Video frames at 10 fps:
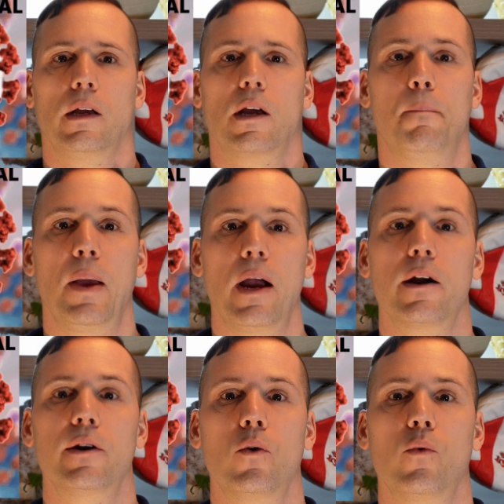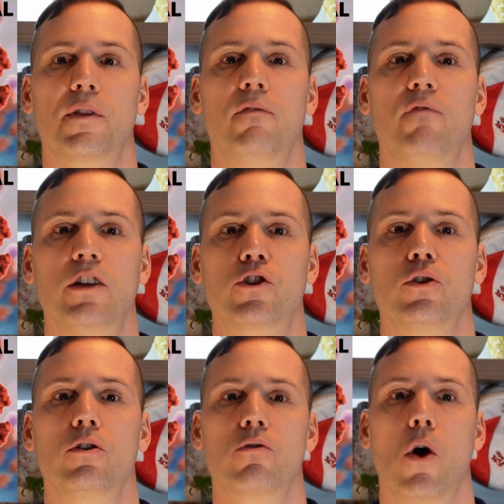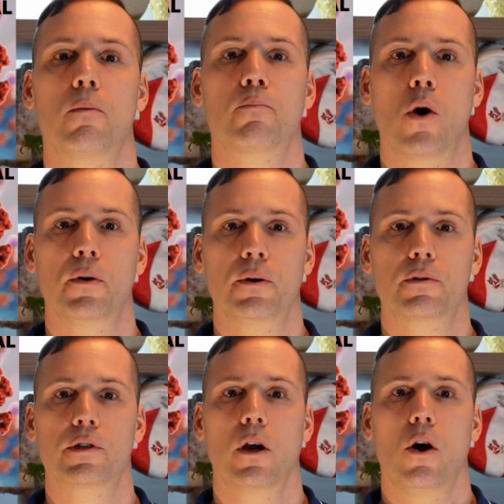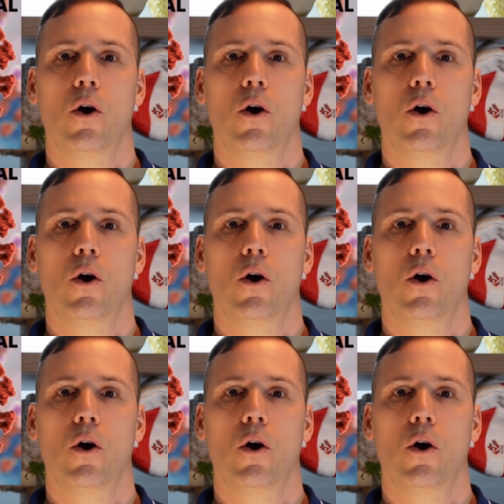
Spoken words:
Compared with conventional grown produce,